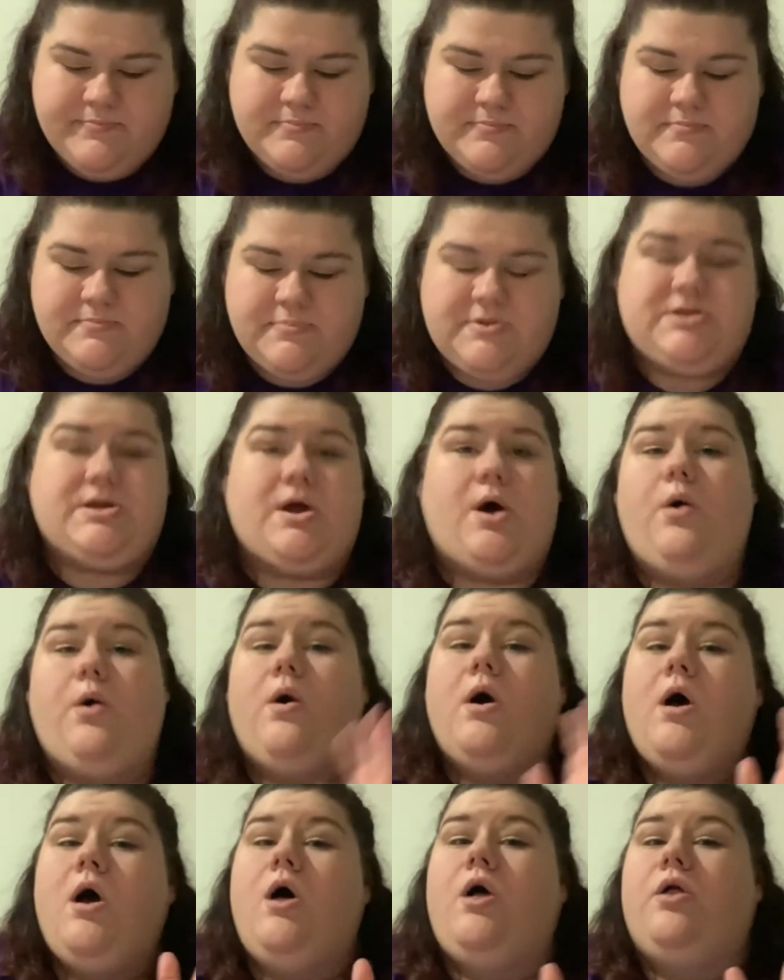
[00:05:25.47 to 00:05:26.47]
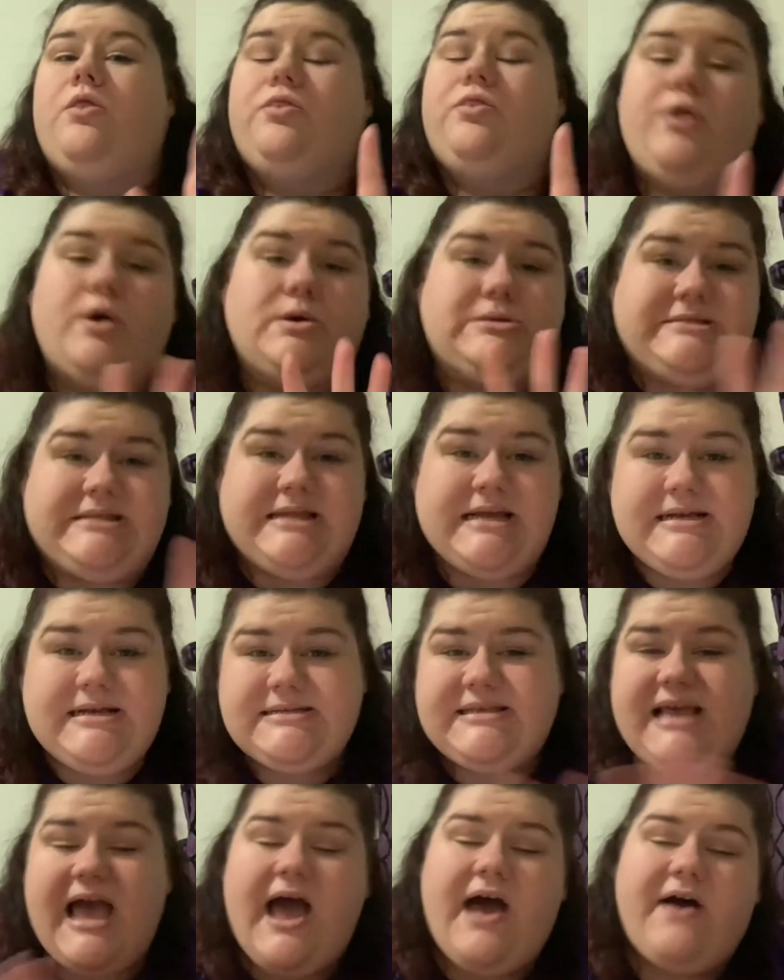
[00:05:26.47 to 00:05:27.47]
So those things
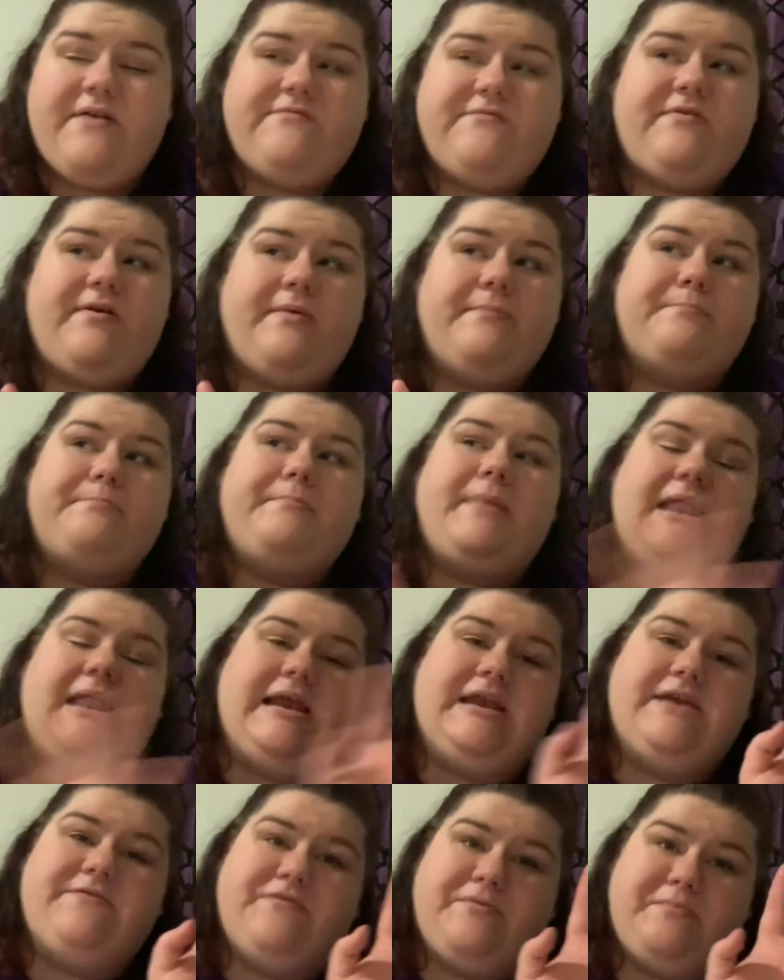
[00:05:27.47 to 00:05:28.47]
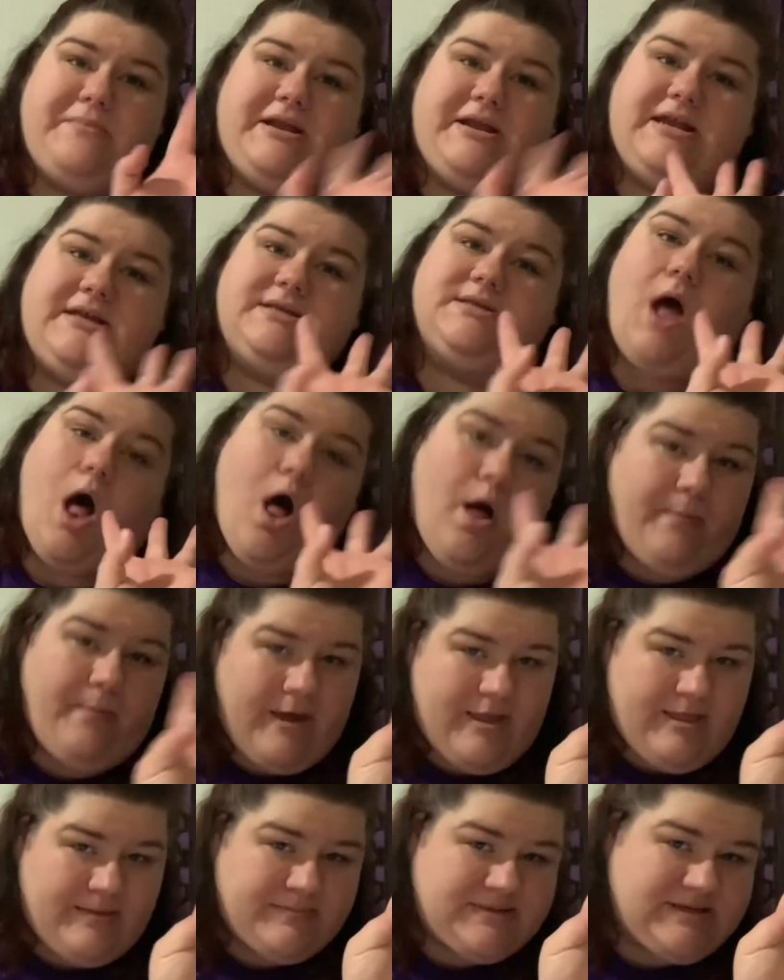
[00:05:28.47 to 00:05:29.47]
have many different meanings all by
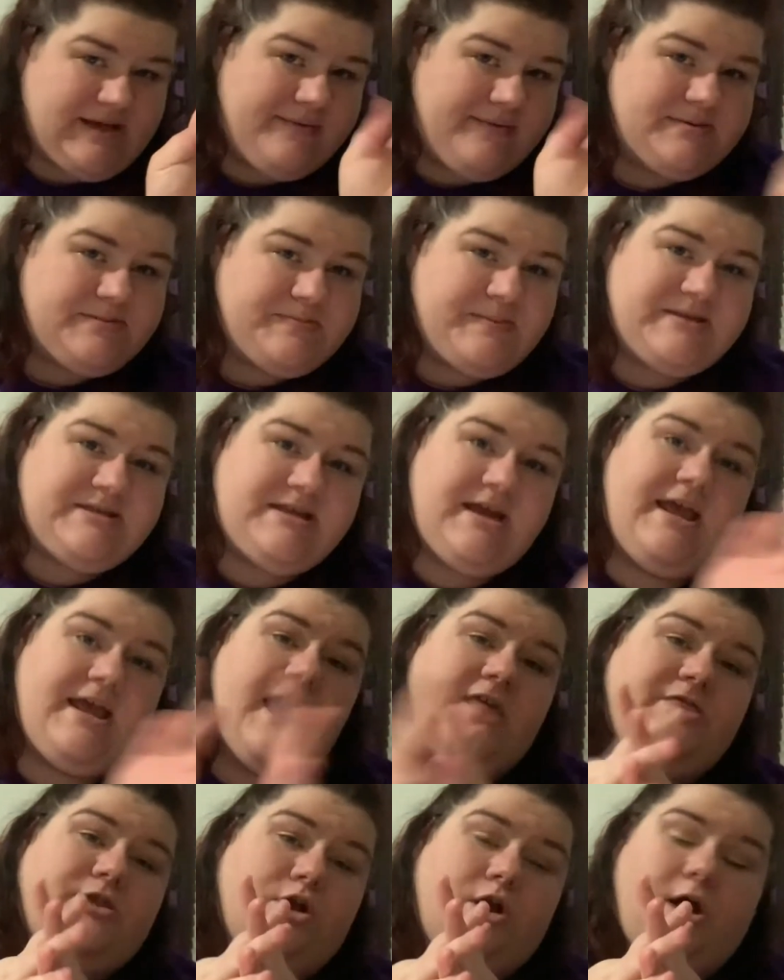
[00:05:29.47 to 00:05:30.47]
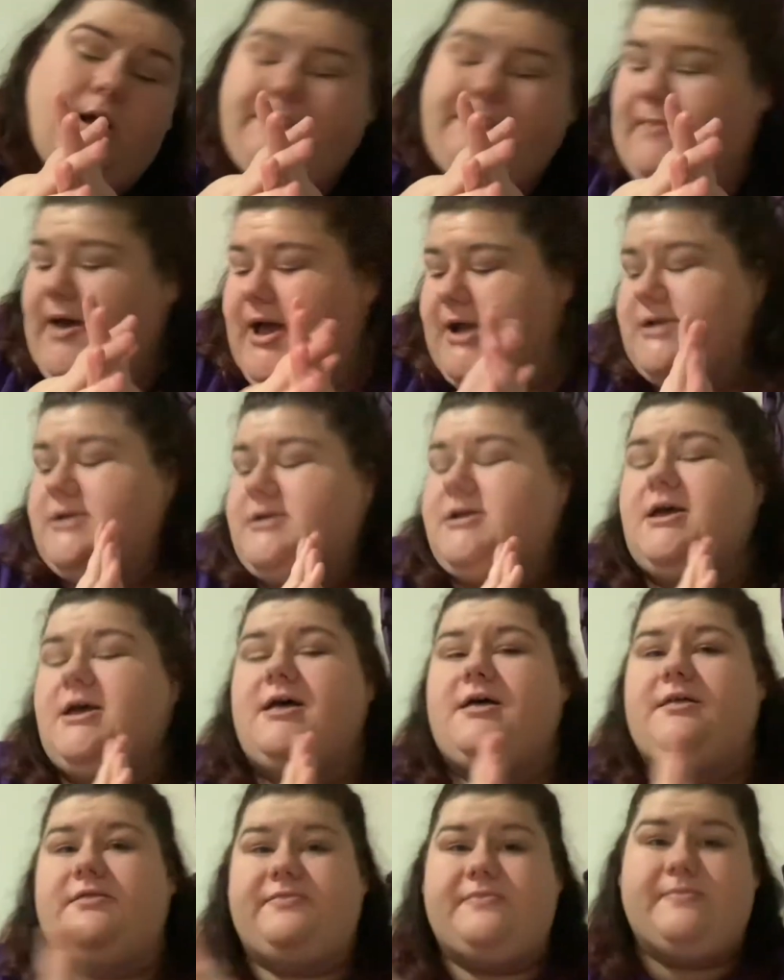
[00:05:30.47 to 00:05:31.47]
themselves, but together combined
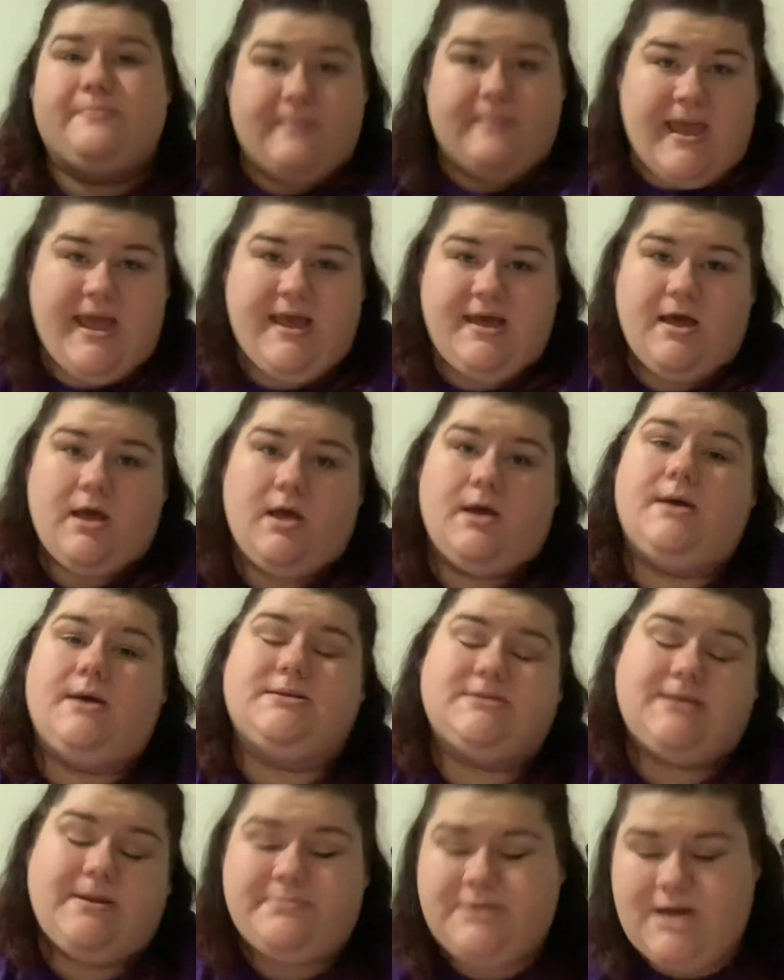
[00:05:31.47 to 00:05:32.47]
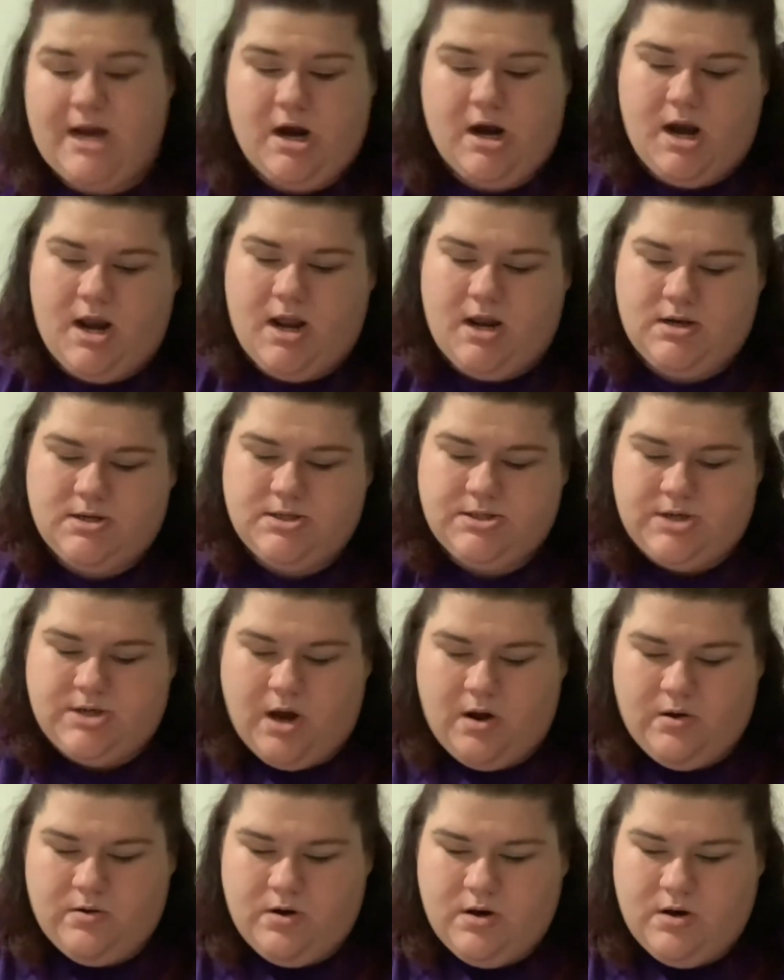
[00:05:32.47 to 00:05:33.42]
make a Septarian stone.